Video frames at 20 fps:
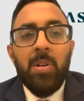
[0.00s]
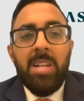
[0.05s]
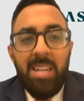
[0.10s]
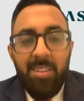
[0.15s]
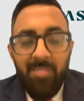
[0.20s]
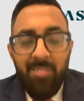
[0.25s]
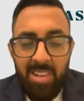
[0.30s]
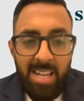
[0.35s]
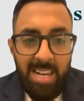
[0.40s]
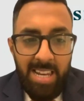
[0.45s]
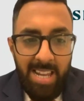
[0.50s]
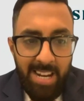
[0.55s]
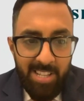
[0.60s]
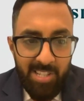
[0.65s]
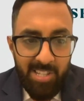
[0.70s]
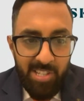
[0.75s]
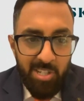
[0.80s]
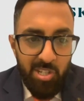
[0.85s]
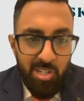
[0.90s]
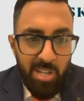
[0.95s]
Good evening,
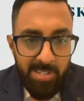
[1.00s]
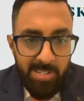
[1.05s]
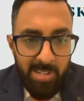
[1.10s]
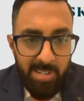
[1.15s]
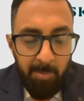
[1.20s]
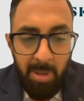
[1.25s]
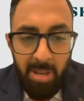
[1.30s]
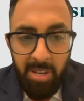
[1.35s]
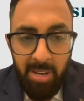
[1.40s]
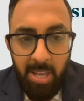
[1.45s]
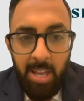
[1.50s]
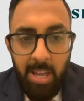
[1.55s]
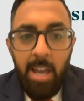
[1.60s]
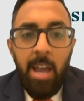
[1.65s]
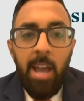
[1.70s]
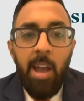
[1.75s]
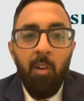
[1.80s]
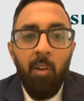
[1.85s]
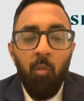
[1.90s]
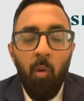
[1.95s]
ladies and gentlemen.
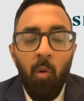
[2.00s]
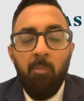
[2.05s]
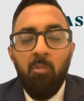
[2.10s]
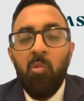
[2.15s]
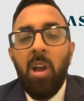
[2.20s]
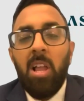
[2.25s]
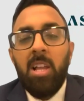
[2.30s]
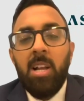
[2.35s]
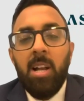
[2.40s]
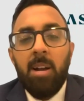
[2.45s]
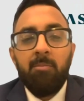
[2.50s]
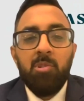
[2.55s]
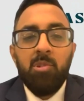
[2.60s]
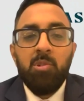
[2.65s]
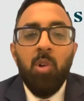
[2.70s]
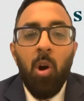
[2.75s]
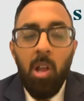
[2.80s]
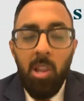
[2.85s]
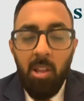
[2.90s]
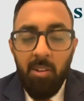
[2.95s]
A warm welcome
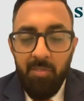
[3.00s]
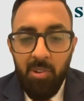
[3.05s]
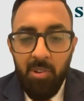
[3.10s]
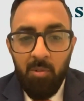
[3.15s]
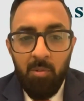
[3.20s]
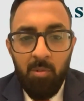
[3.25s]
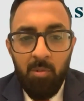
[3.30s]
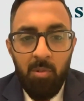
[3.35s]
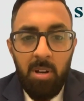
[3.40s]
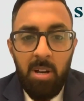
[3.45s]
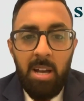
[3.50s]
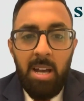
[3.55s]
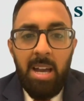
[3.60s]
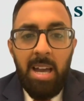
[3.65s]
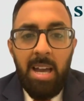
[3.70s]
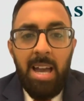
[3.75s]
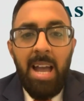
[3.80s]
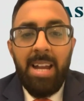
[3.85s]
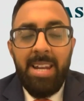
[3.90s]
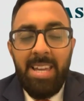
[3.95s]
to all of you
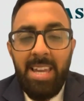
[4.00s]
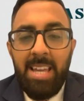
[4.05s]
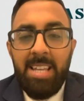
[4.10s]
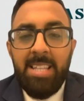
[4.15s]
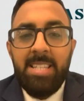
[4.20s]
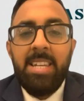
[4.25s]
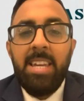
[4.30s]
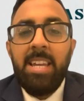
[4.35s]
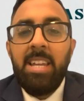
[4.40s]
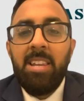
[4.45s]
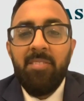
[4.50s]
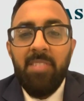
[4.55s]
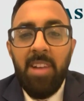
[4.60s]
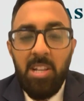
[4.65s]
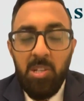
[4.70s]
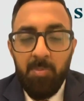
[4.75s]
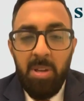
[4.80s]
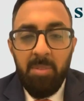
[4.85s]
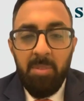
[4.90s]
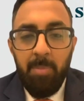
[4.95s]
at ASK
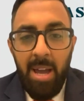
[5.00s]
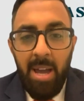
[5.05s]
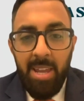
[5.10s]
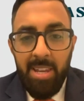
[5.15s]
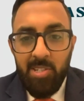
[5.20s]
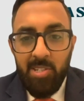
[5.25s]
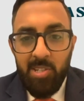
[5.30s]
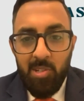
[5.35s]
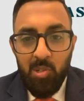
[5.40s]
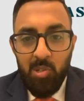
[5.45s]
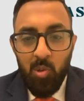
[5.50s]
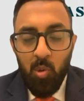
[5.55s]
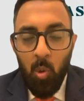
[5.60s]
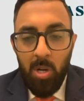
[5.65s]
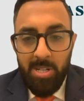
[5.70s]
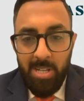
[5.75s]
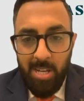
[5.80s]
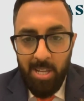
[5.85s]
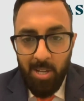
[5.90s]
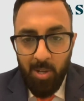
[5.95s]
Investment Managers
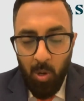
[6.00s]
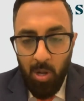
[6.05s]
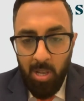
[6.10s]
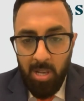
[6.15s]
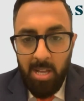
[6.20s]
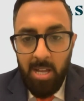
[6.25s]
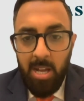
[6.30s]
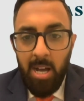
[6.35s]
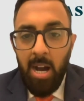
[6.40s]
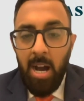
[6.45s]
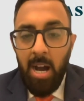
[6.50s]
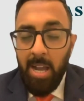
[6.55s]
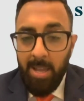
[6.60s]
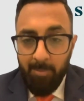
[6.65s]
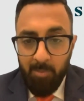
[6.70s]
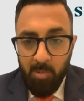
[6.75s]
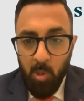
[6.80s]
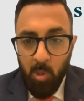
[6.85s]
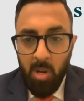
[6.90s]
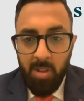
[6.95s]
Quarterly Call. I
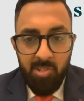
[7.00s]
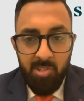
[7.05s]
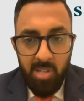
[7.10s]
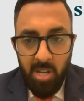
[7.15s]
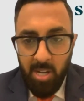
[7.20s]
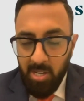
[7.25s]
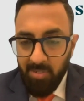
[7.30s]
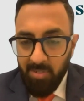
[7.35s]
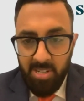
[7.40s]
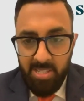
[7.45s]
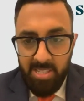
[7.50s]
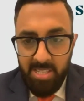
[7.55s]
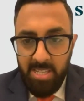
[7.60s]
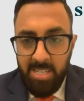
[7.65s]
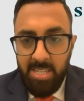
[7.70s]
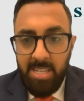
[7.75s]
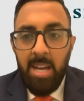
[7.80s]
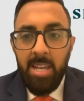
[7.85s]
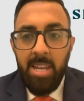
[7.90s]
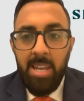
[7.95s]
am Gaurav
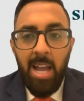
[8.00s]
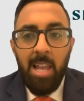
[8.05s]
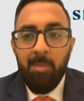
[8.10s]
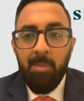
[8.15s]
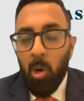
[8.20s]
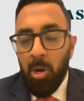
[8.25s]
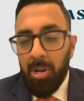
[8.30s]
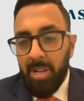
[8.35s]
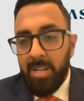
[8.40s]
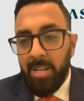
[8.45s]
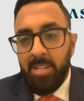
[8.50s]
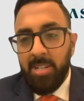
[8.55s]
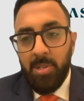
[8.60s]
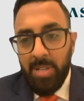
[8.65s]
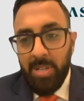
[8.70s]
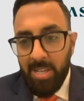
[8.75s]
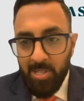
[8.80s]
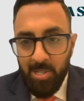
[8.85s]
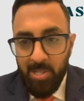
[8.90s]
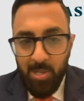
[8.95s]
Chakravarti and I'll moderate
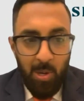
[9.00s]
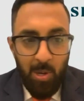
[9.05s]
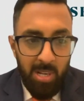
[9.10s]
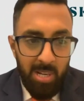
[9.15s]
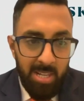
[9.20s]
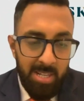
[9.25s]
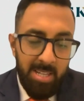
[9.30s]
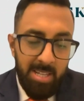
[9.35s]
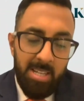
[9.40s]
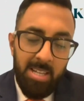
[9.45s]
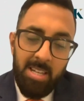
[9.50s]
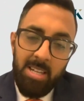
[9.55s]
today's call.